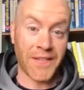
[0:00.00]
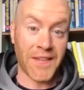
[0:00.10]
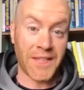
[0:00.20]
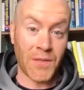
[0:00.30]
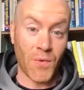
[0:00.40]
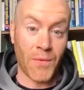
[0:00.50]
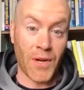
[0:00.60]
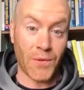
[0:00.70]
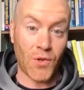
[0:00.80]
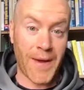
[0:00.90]
So this is the one we
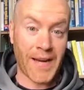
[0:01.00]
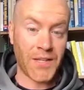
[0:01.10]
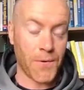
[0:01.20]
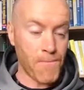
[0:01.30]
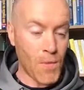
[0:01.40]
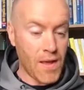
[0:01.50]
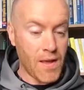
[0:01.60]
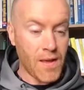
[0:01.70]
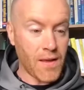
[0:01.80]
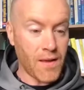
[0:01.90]
always go back to.
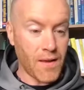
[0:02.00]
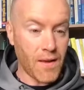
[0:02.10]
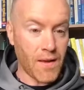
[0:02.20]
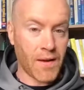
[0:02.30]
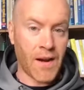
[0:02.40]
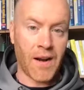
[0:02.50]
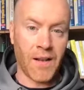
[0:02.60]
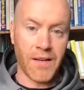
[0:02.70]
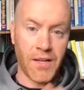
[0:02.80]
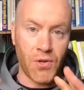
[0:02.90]

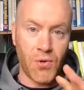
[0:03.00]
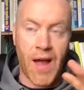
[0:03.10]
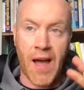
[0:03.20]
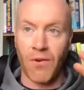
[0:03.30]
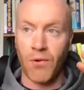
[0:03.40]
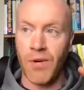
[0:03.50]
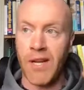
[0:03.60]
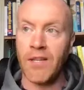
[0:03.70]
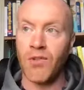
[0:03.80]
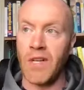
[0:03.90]
Karl, you have a
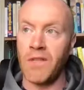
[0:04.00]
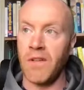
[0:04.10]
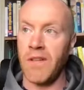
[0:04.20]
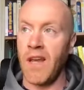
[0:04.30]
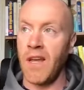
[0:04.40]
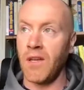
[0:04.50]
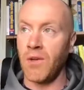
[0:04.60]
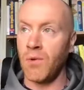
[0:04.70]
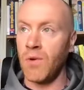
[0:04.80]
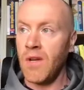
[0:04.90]
really stressful day.
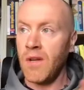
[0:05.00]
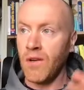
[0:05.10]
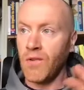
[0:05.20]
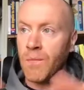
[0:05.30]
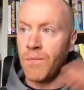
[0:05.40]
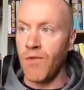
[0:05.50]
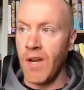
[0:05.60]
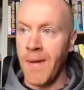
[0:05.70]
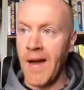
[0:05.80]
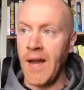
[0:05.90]
You know, something
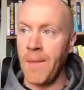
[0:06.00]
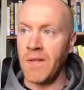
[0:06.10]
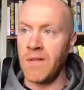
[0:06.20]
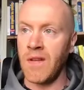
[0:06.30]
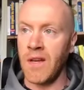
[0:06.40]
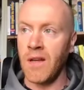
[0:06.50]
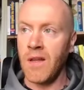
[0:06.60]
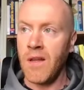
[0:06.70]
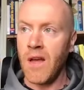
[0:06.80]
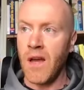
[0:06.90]
really bad happens to you
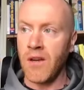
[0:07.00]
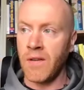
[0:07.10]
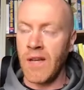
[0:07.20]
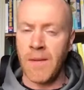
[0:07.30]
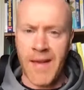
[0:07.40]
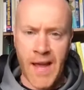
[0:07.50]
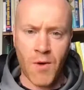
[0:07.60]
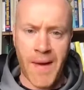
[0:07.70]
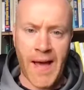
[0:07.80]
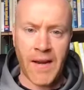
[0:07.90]
and you're telling me how
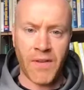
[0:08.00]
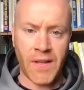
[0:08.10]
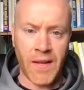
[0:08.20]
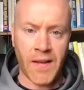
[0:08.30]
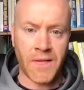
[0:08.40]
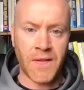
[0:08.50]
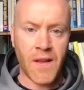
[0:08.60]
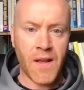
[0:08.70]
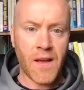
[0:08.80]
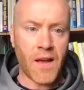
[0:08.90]
bad everything is.
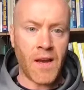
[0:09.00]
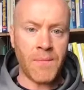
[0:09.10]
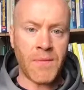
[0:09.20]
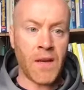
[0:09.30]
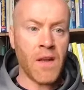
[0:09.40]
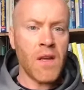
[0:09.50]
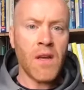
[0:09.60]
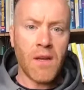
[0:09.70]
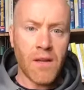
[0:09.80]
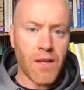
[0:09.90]
And I'm saying,
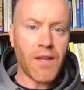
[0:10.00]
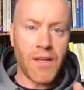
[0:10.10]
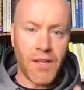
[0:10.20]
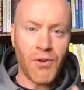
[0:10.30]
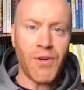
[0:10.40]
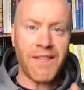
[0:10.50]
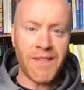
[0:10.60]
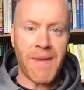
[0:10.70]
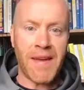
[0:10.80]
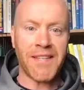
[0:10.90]
you need
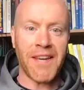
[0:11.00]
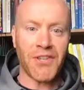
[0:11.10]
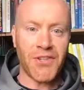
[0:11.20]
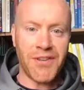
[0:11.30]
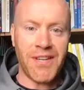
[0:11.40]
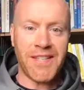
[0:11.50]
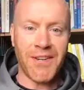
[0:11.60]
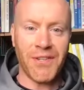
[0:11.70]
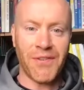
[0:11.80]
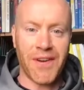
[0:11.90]
some meditation. You need to
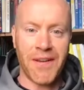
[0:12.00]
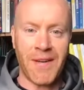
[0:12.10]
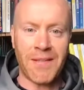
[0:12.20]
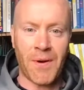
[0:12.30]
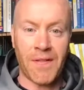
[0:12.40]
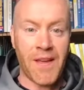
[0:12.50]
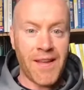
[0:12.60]
go do 5 minutes breath.